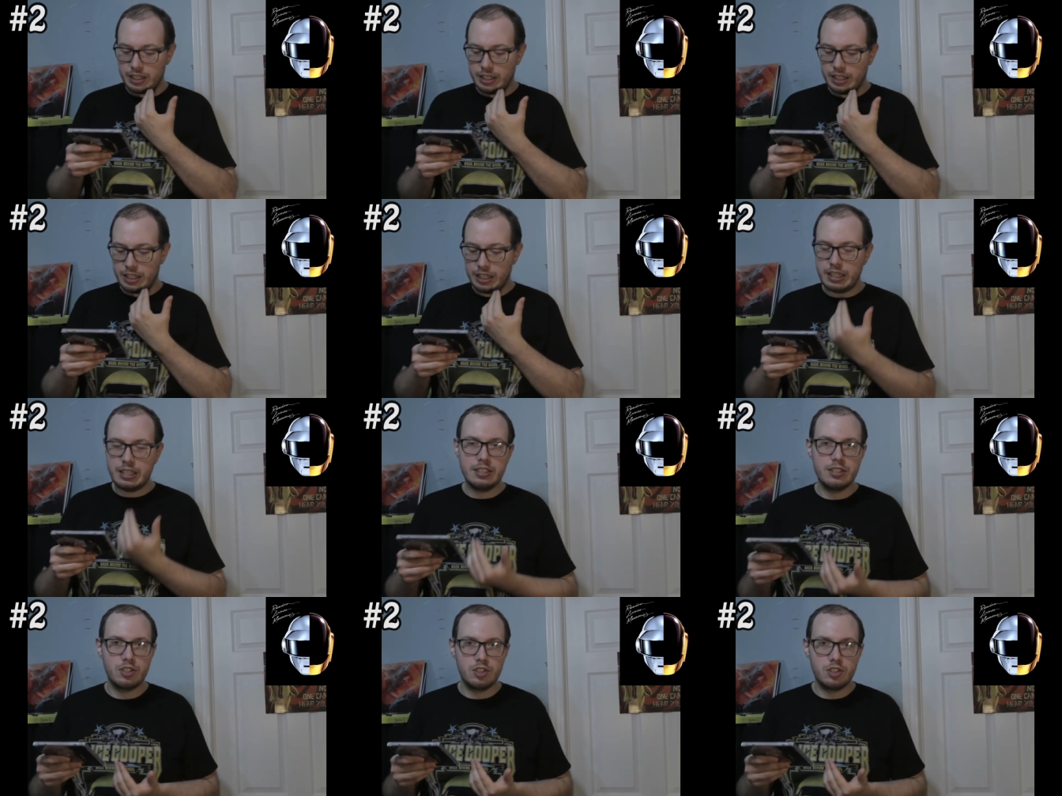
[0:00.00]

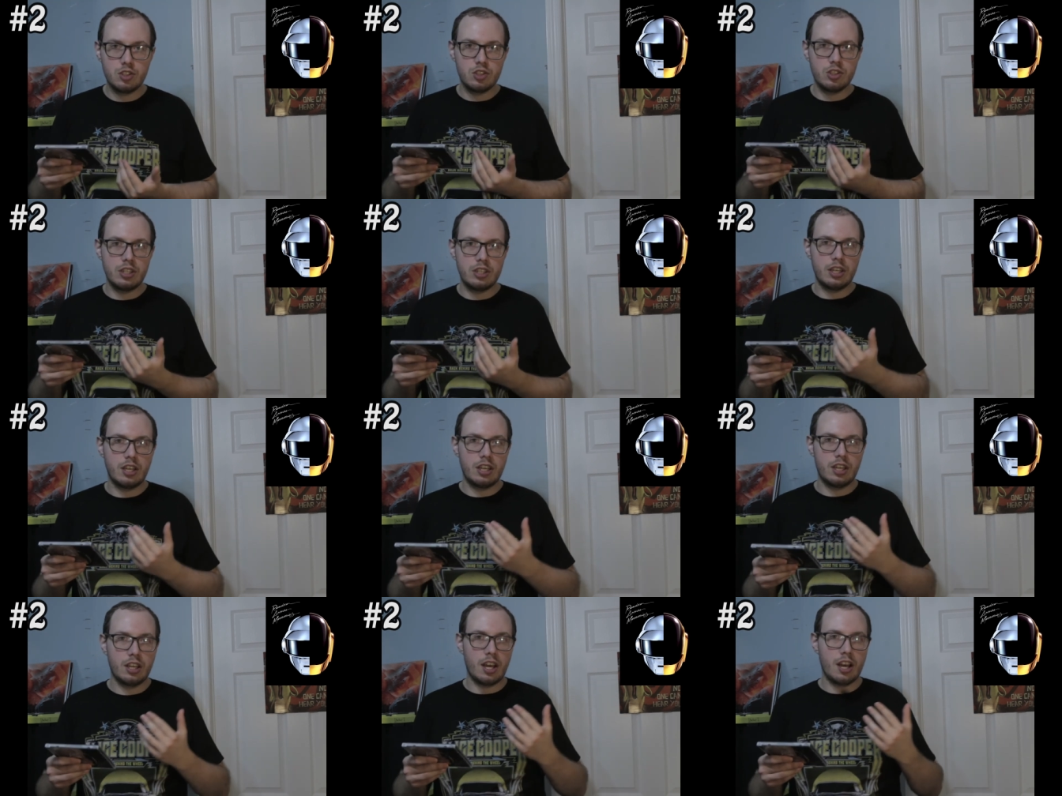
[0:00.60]

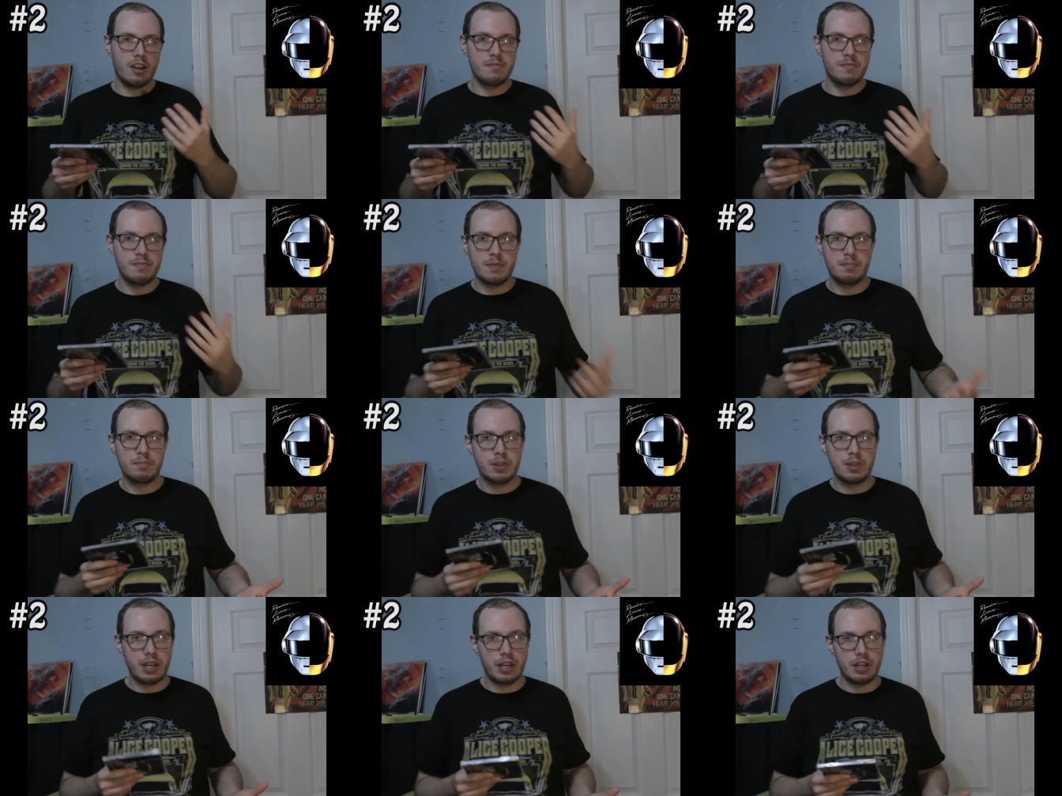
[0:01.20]
easily have been
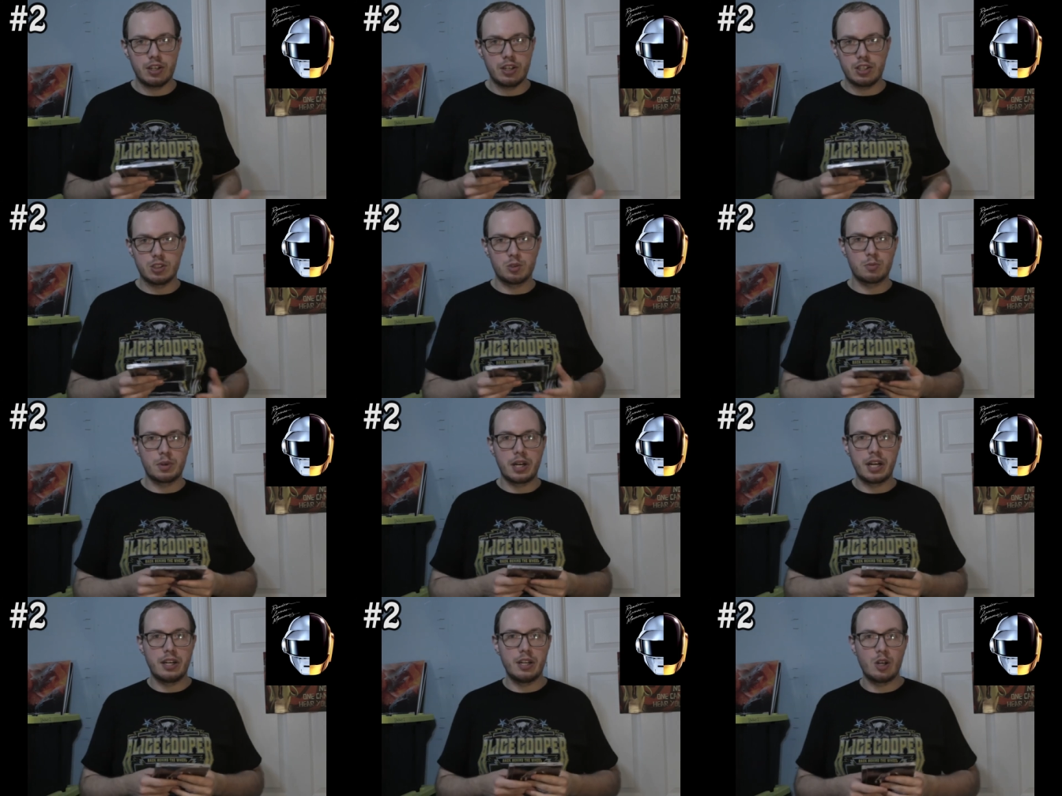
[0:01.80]
played on the
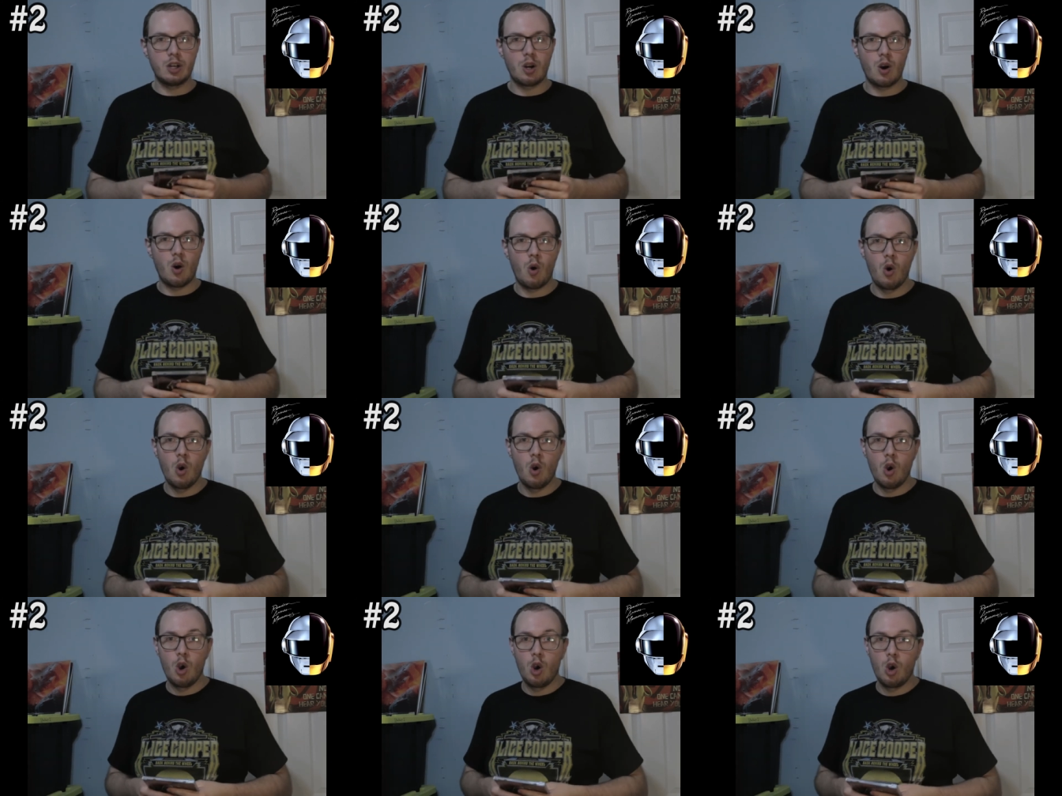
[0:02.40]
radio
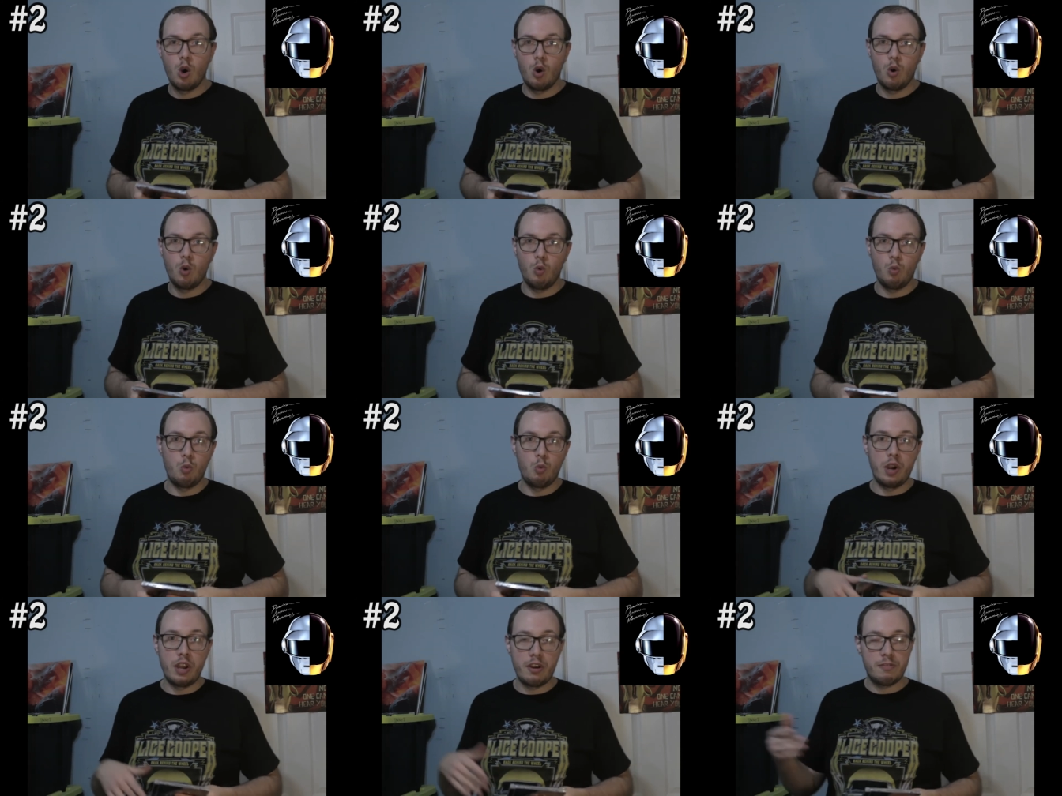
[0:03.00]

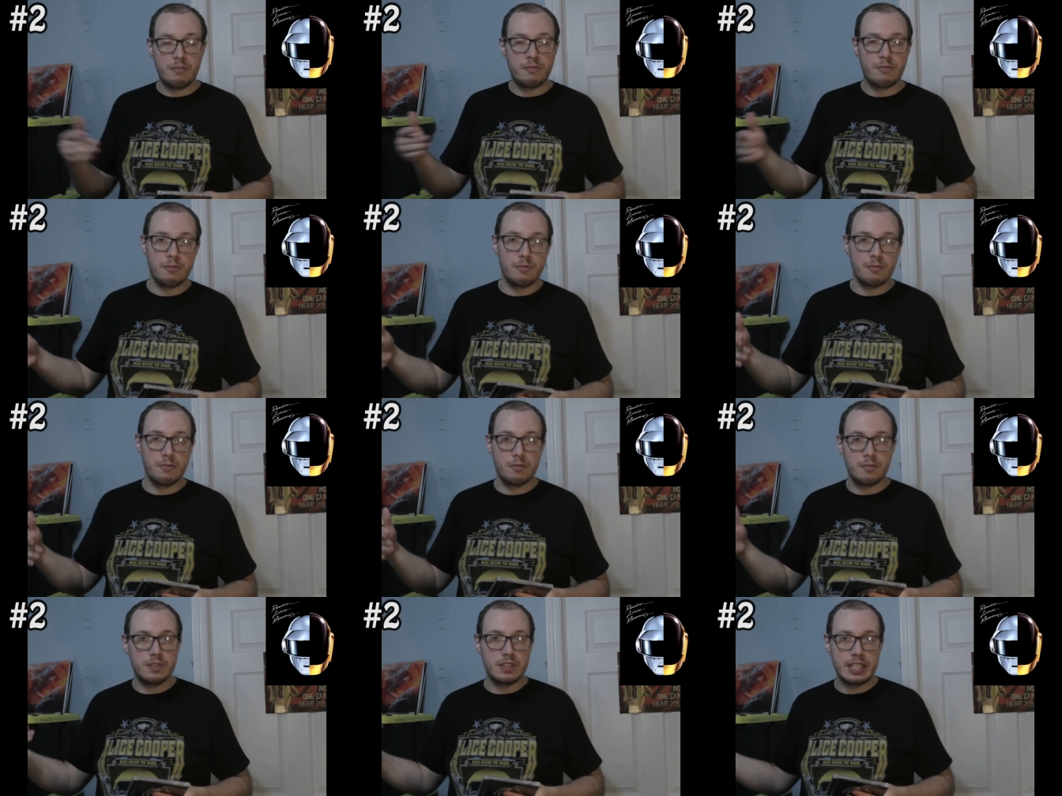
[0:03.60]
with
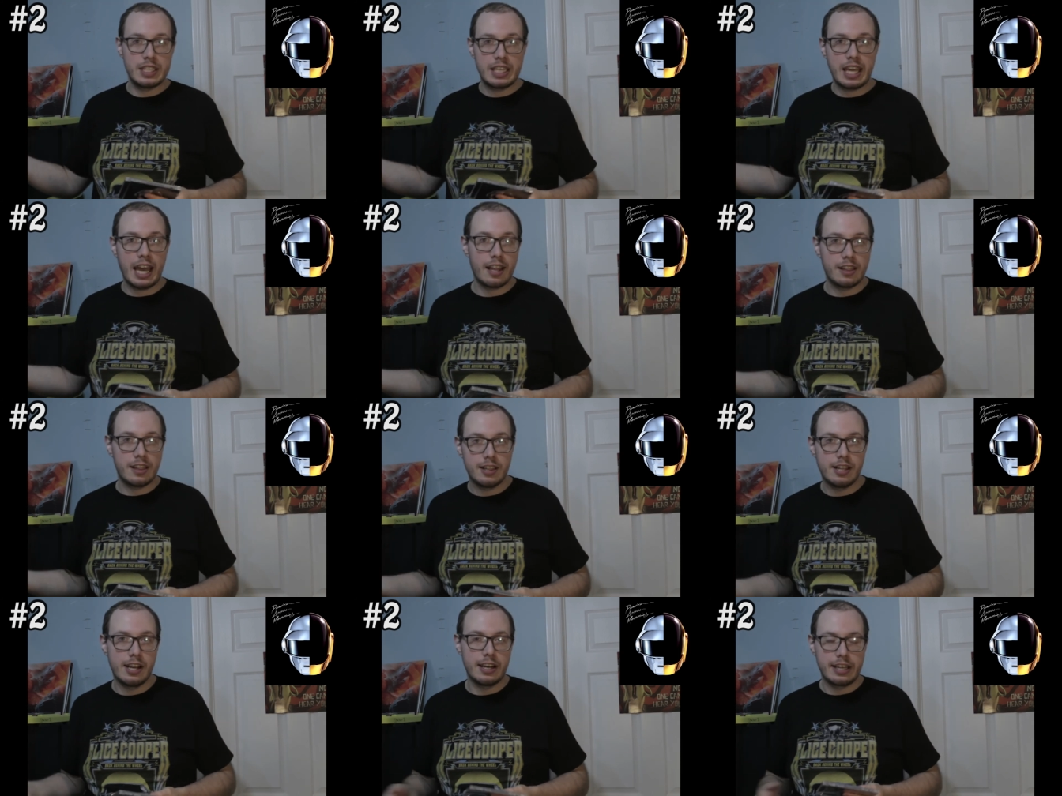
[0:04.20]
"Get
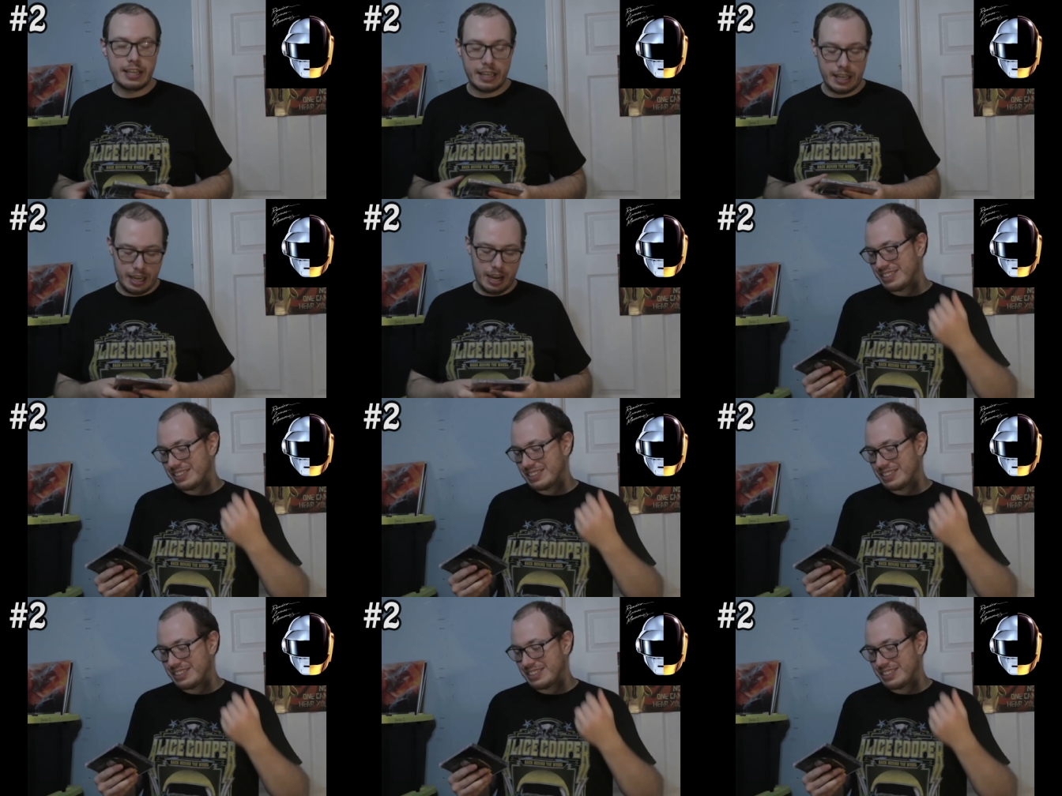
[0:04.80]
Lucky."